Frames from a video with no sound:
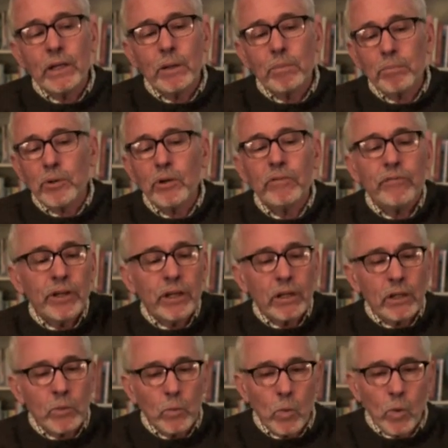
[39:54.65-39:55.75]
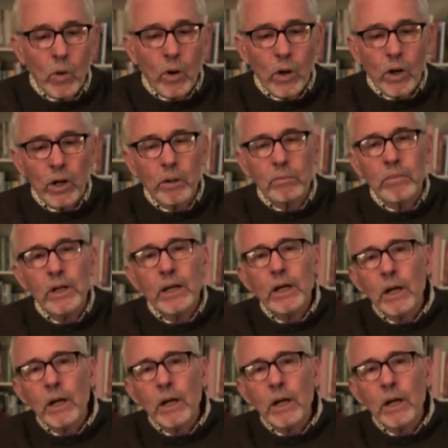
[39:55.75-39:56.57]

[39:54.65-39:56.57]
a perfect, warm,